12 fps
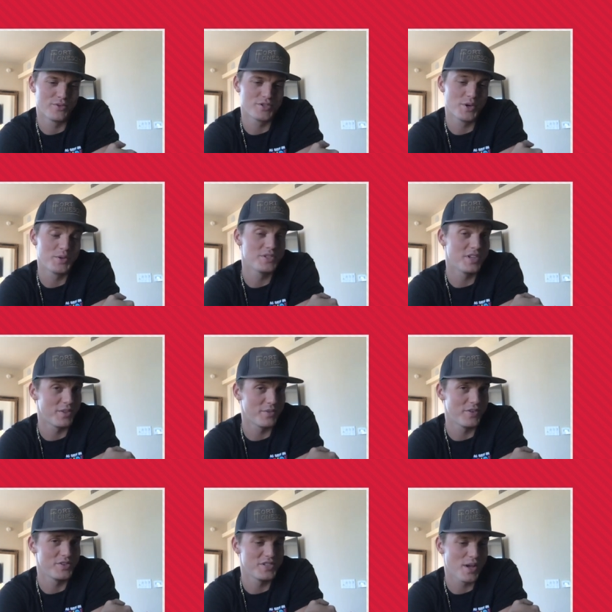So it's not the
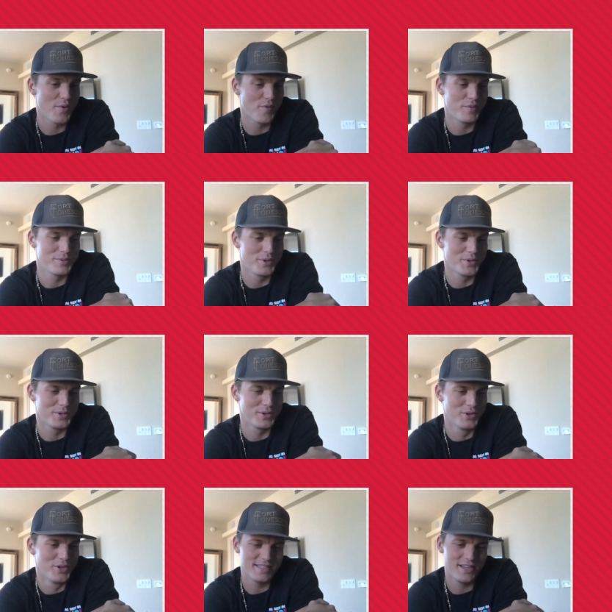first time I've been wrong.